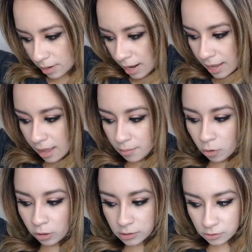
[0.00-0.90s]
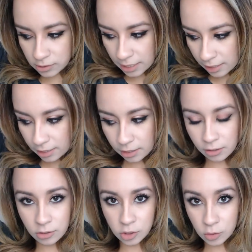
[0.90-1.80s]
I am also
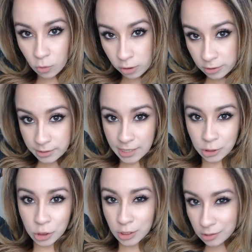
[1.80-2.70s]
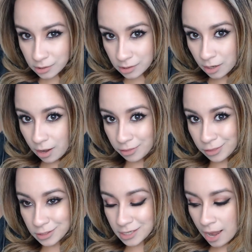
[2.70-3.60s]
taking smaller sections on
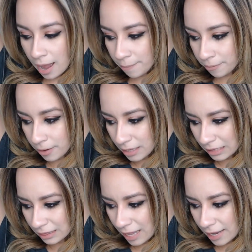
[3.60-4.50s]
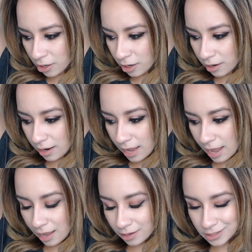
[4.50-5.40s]
the top layer
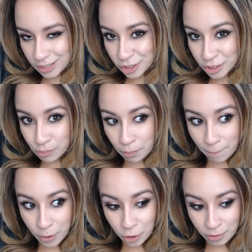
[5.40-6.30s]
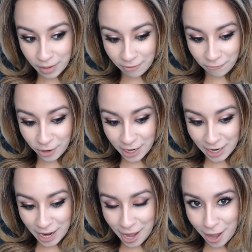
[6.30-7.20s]
as I just burn my
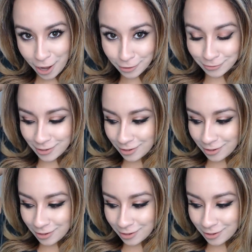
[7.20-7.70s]
freaking hand.